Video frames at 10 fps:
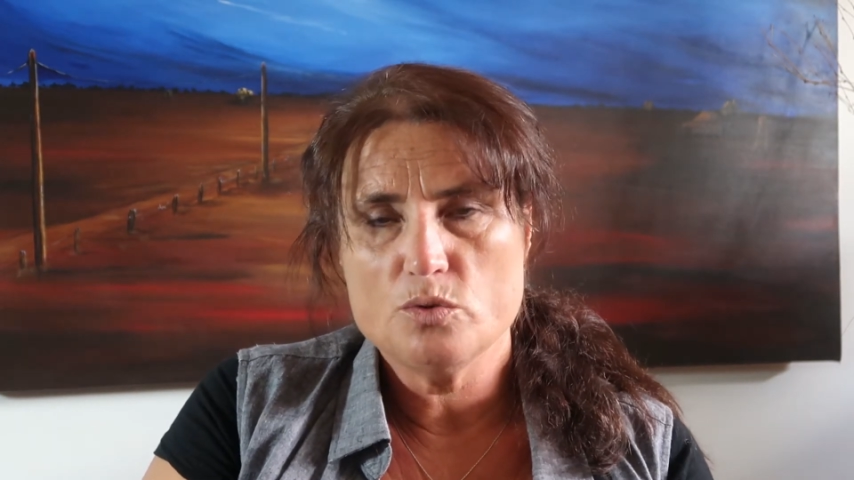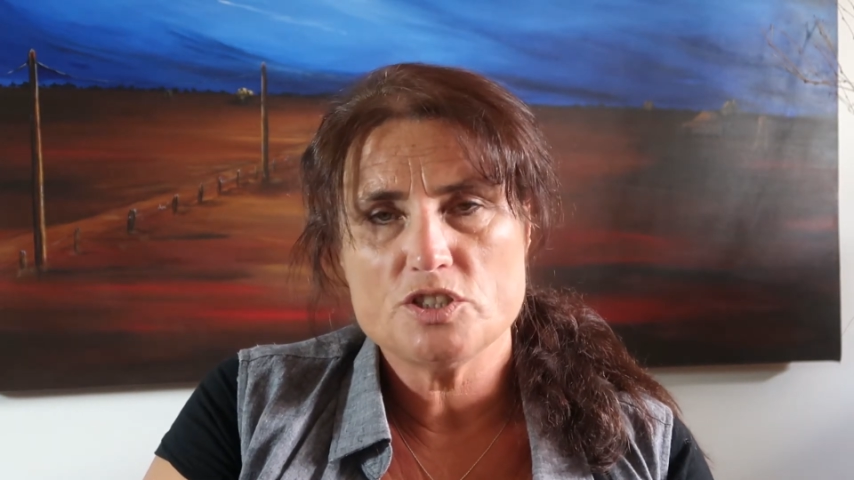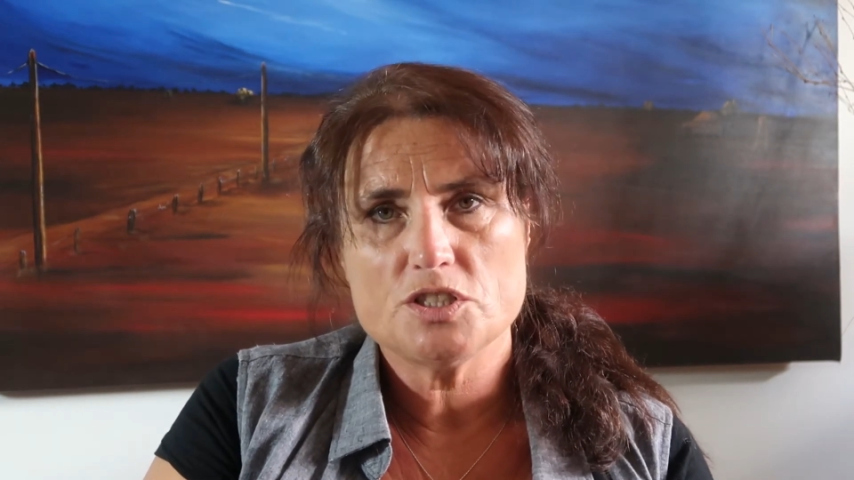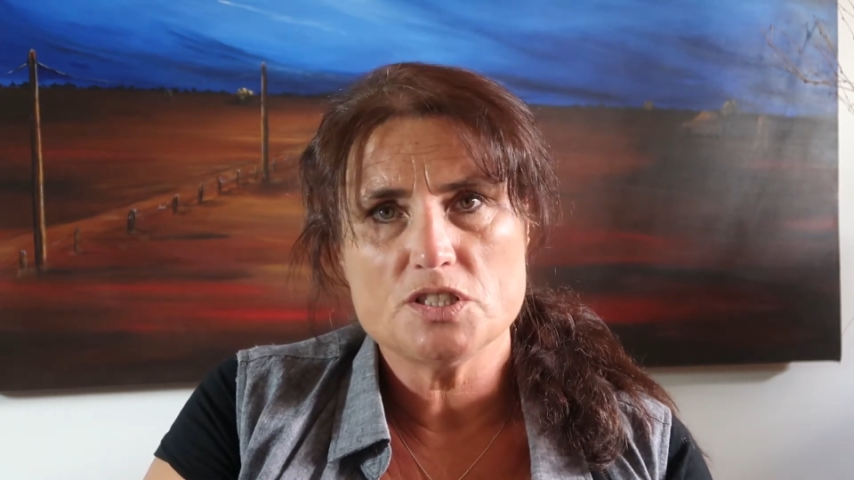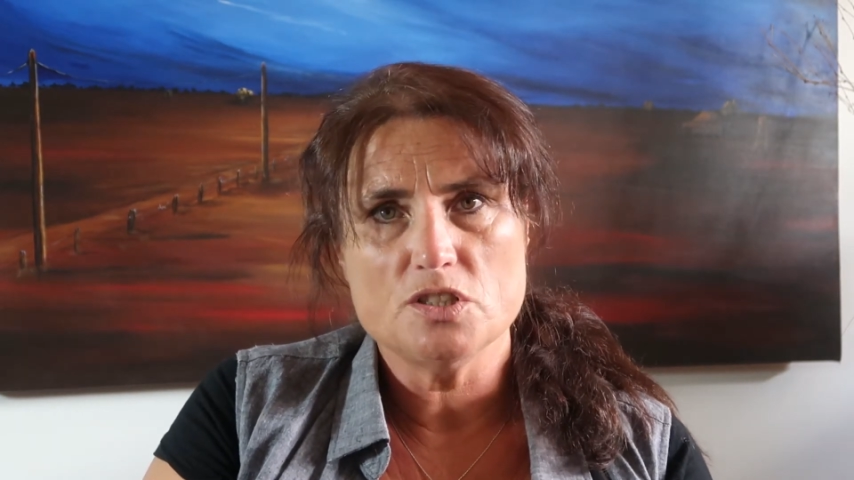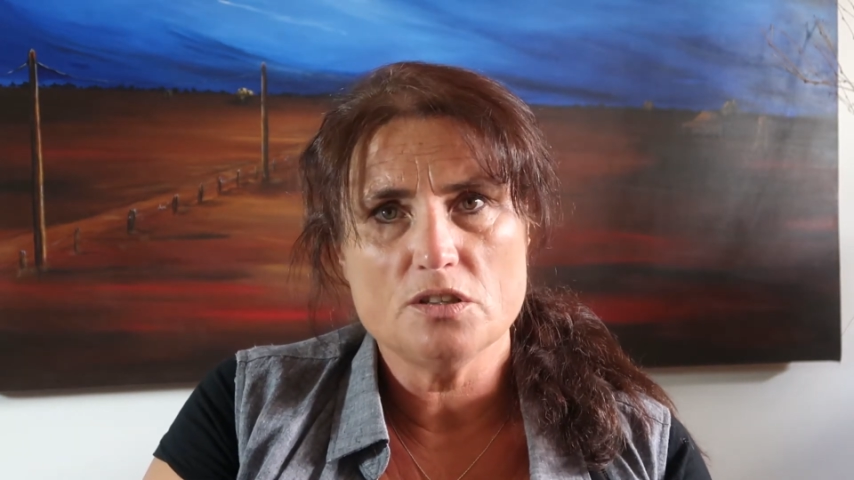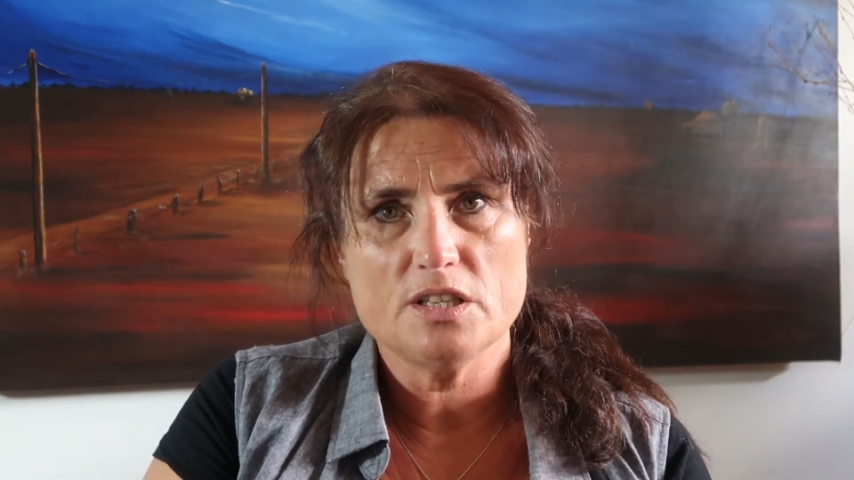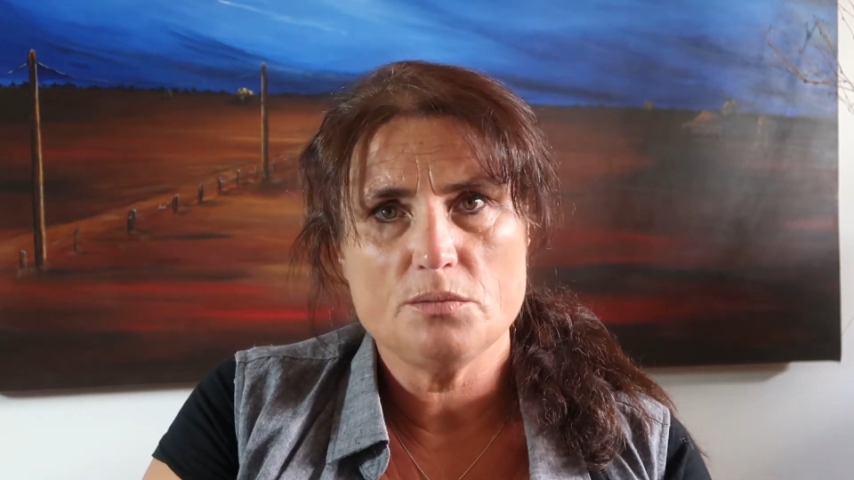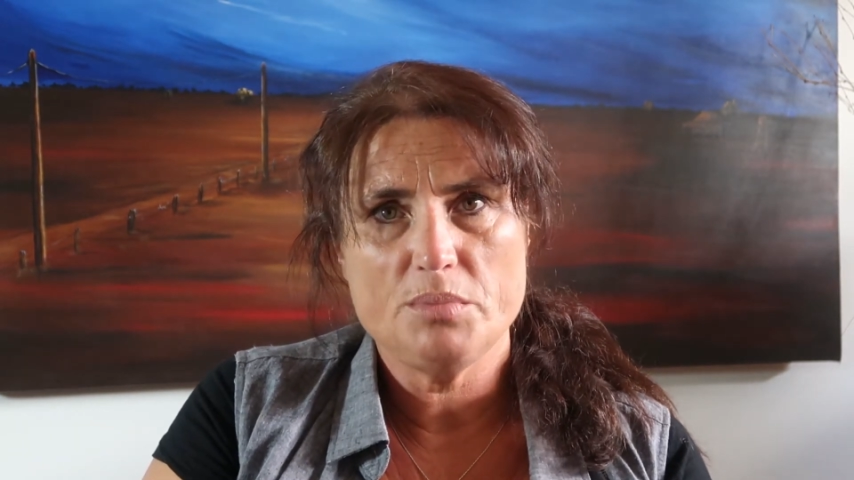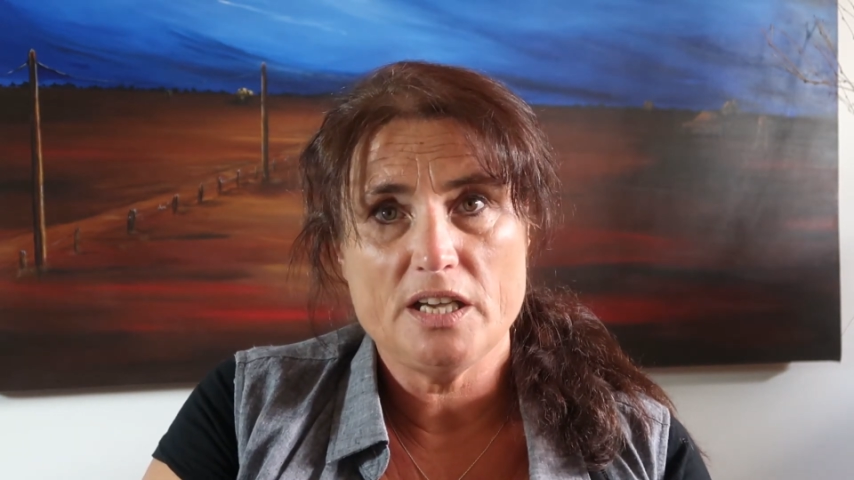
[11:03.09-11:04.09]
which is not
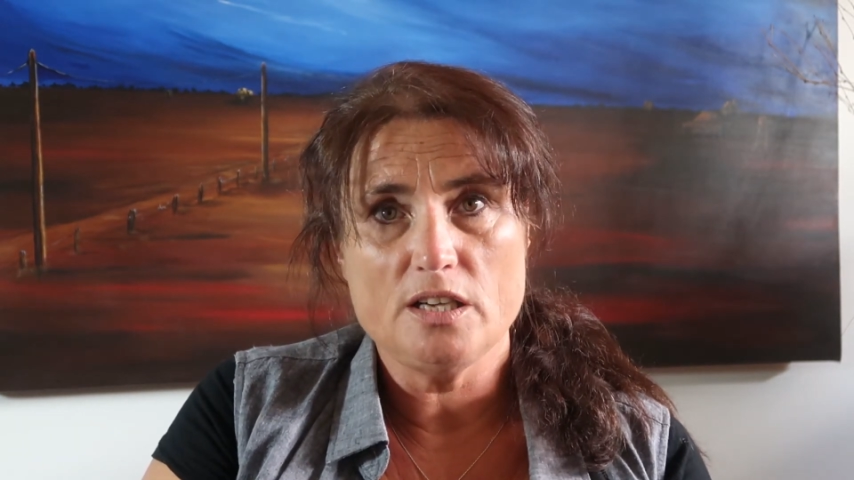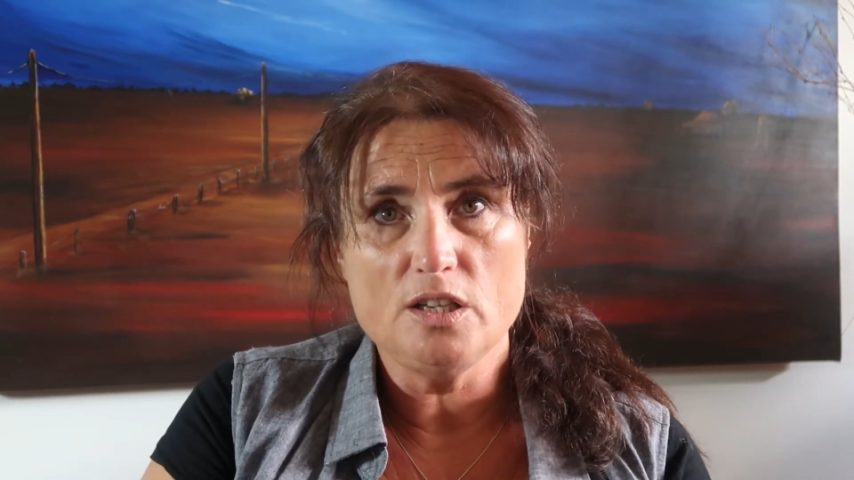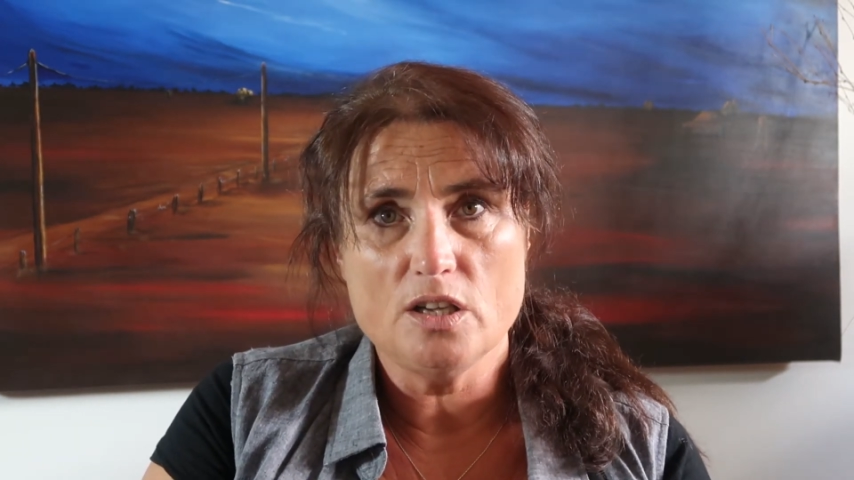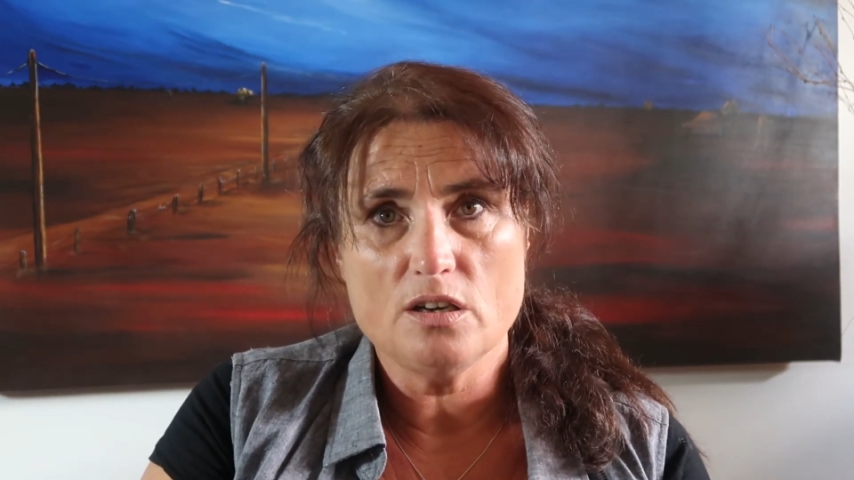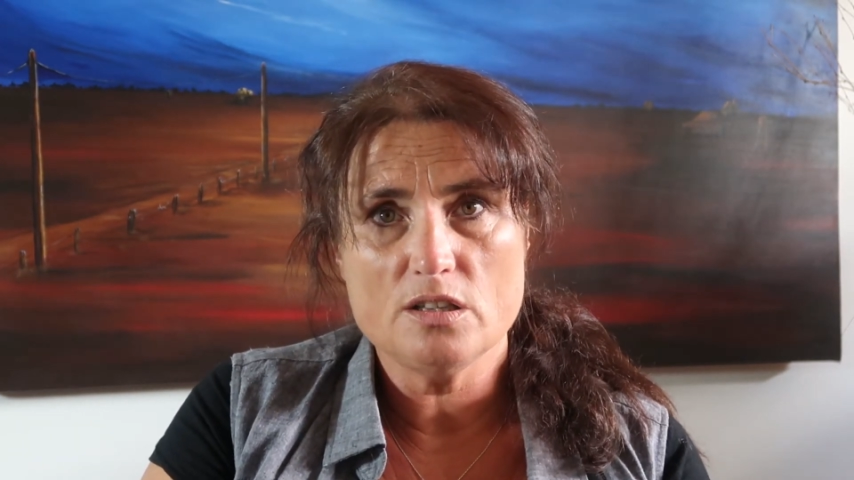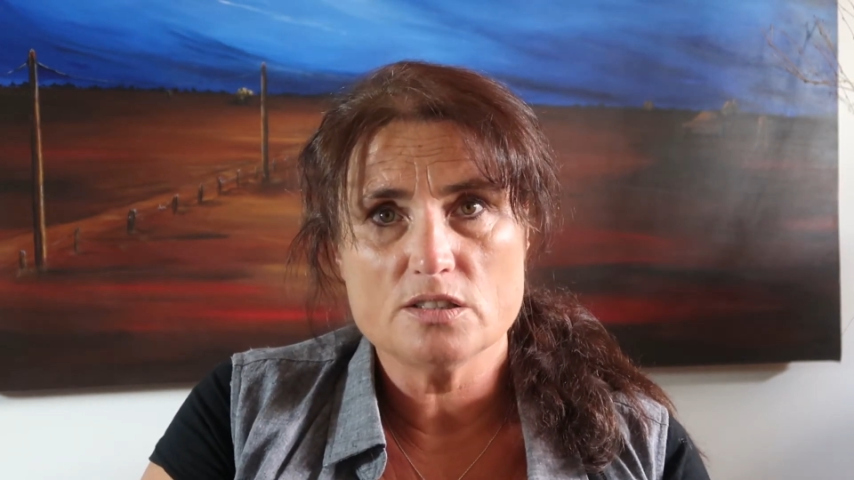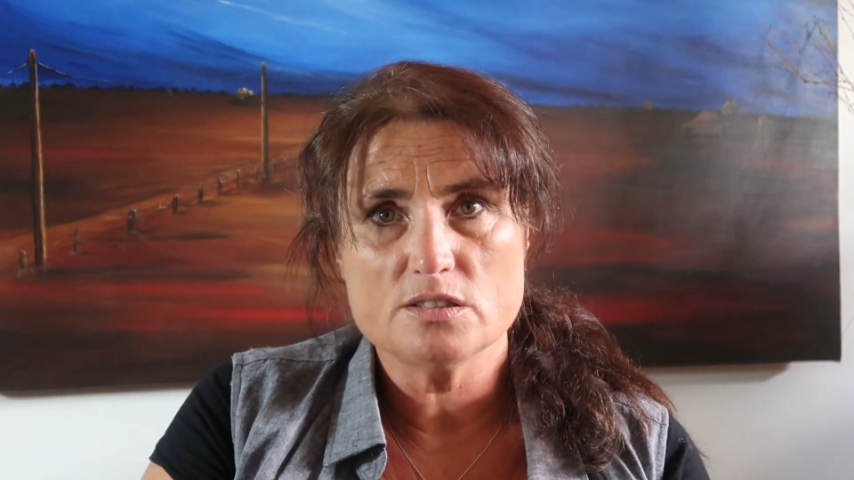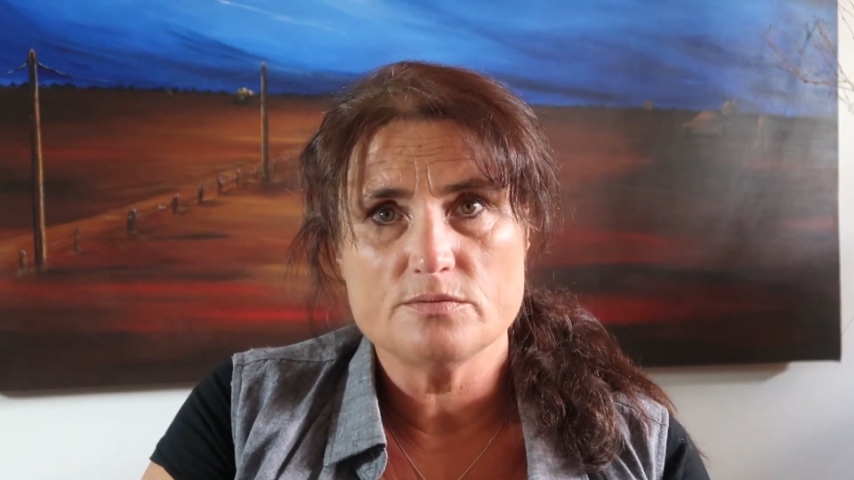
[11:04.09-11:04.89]
going to be a lot,